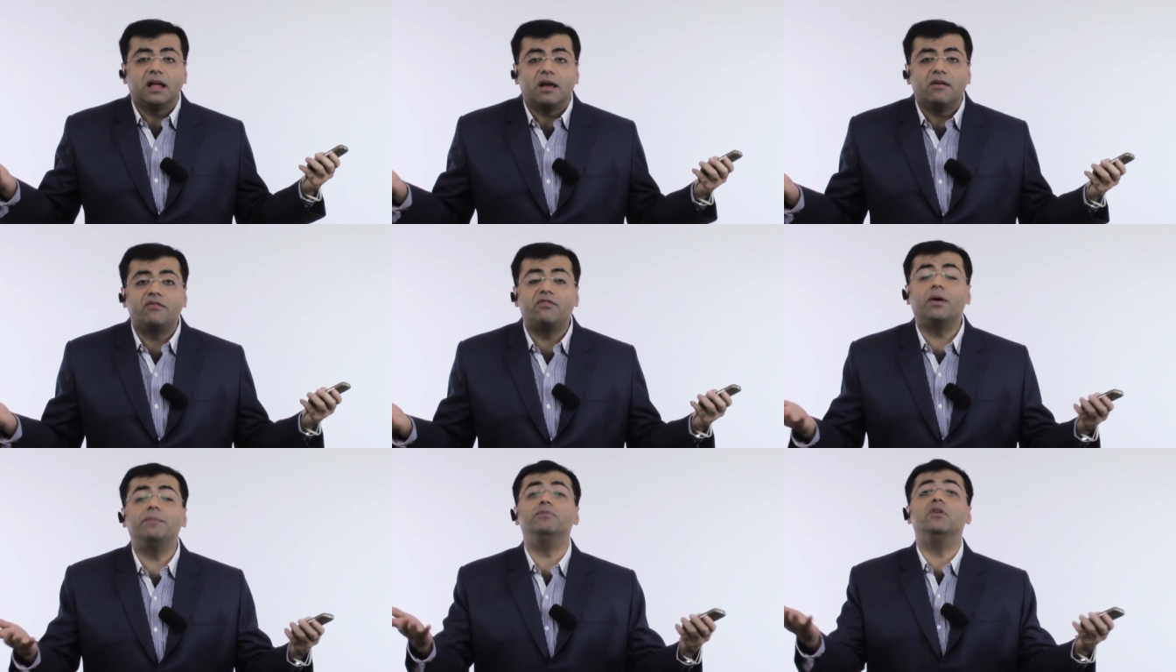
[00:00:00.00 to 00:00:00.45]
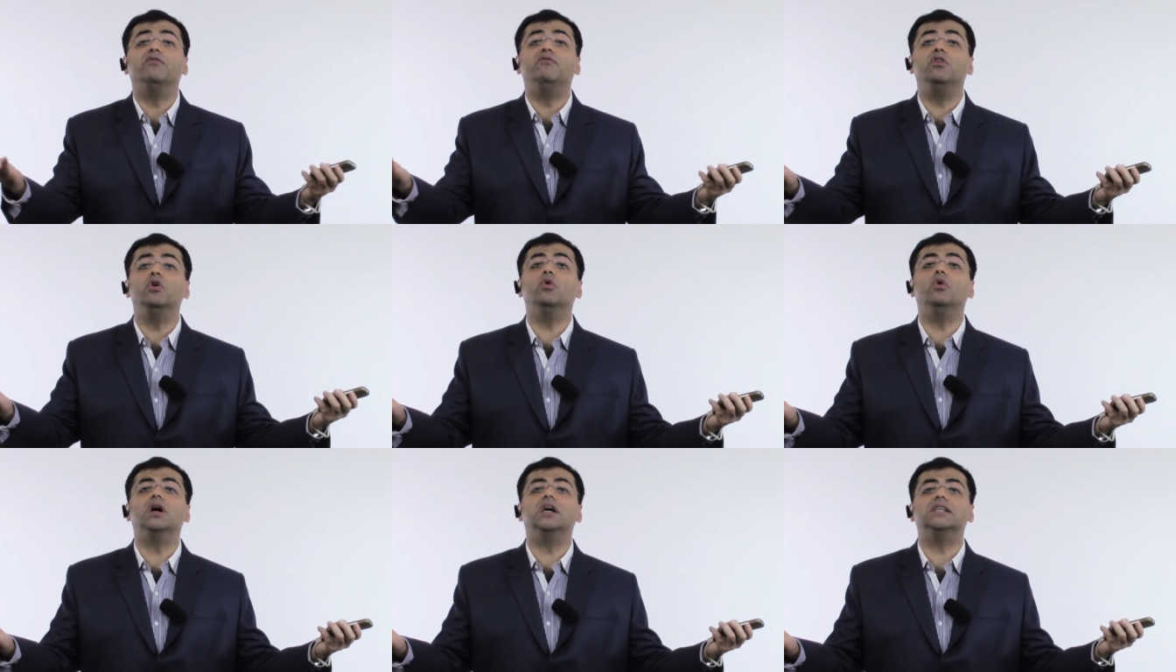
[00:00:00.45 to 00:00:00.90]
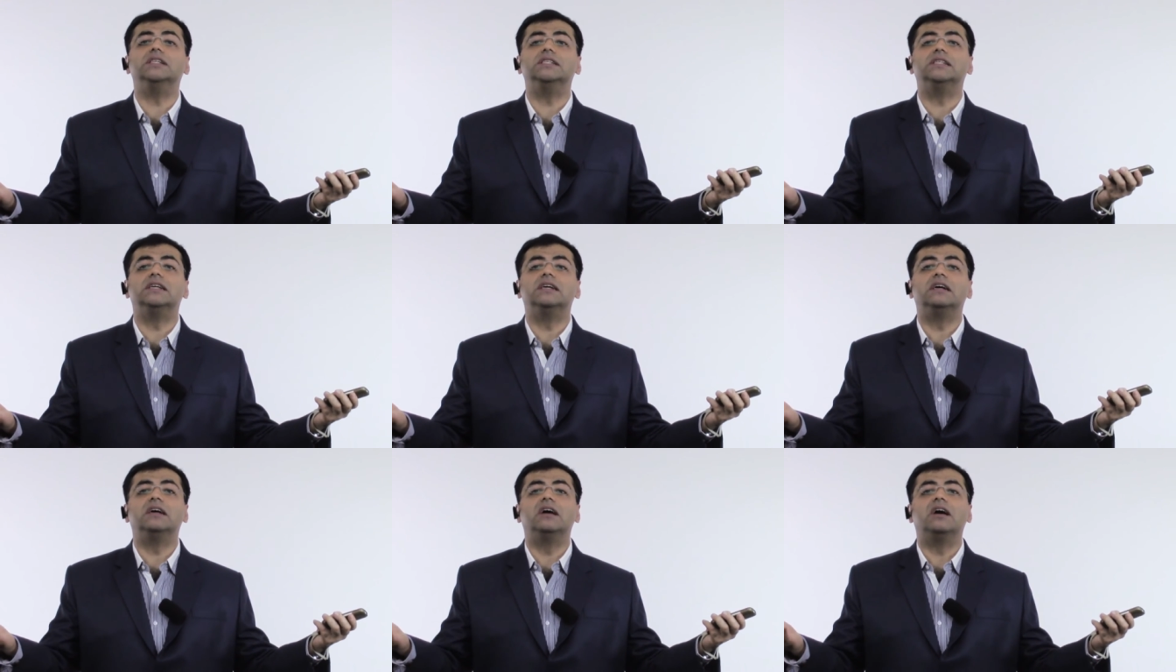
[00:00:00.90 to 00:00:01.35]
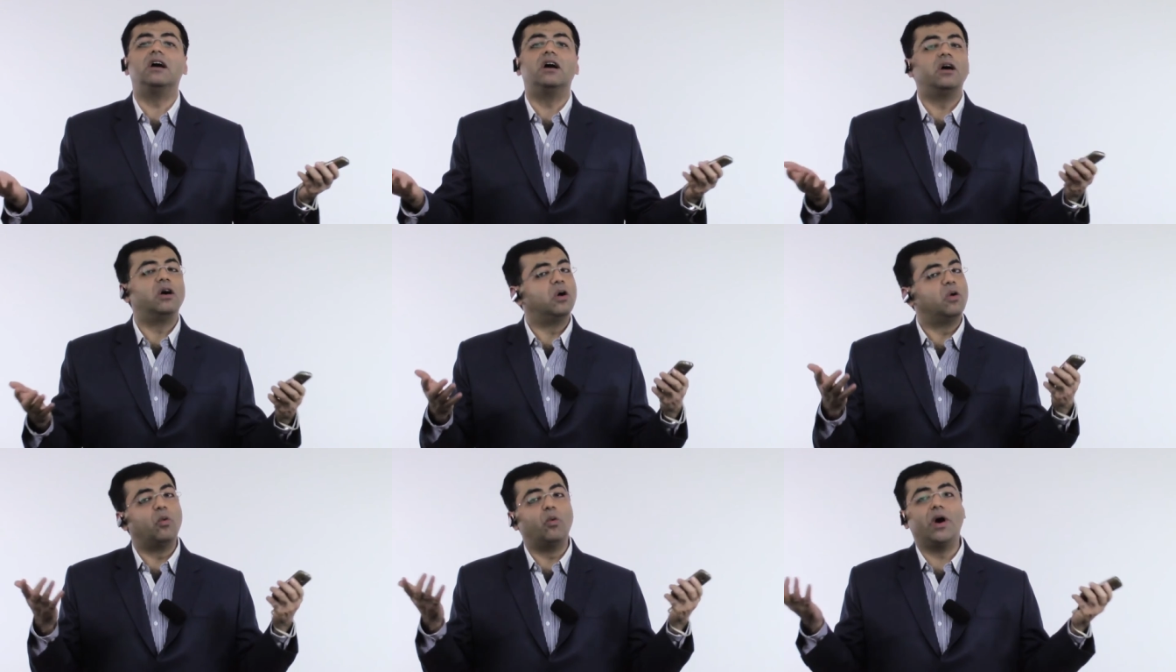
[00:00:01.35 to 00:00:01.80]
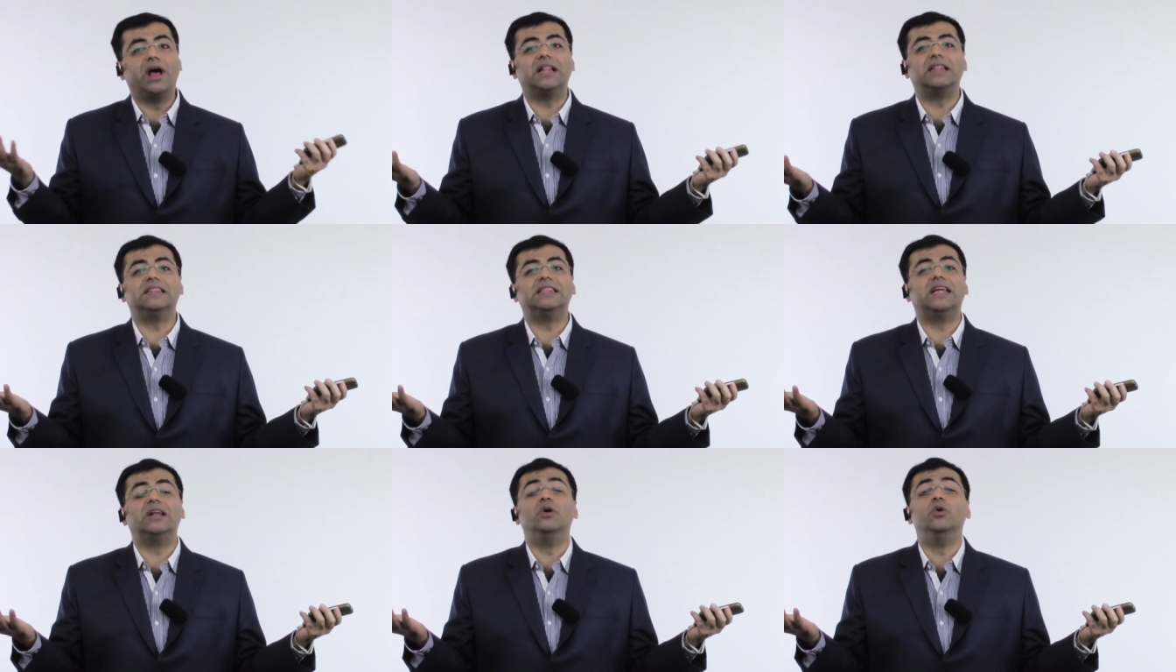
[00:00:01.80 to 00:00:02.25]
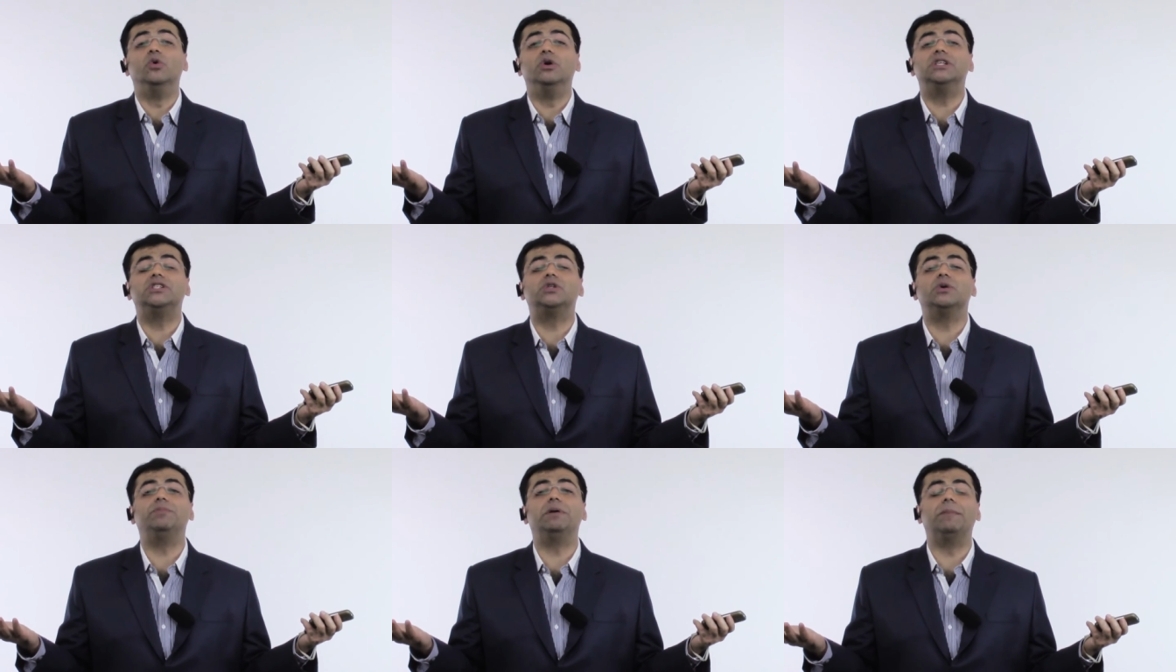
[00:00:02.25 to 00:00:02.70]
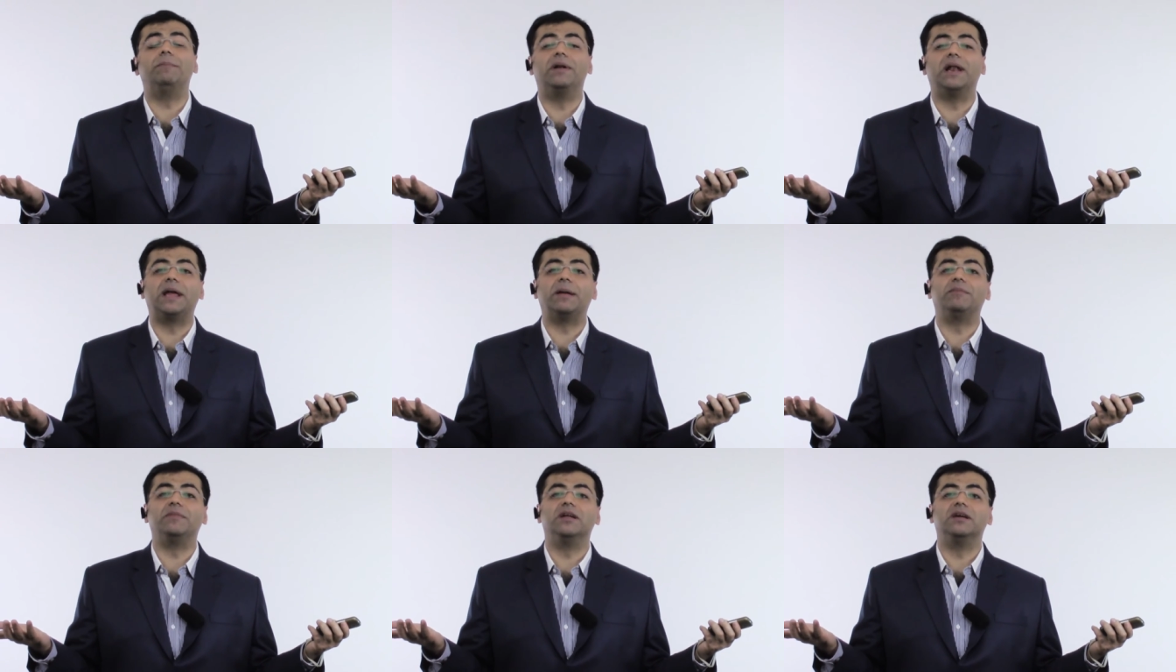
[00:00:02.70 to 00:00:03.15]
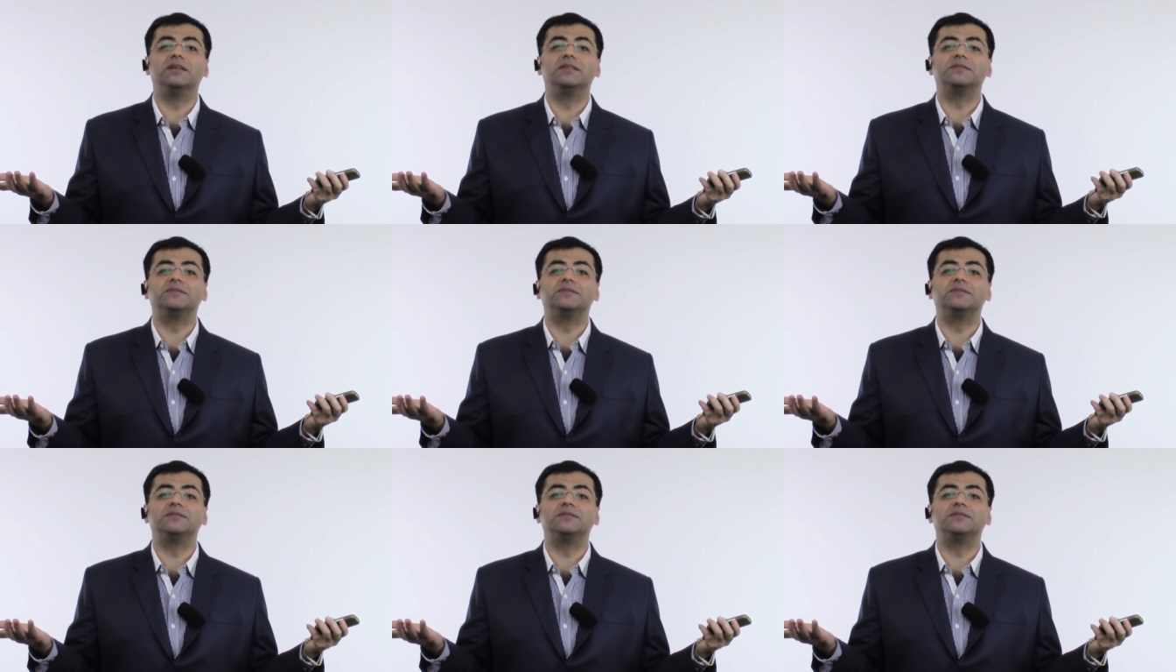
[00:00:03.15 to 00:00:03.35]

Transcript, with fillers: from the viewers, well, then who is to be blamed?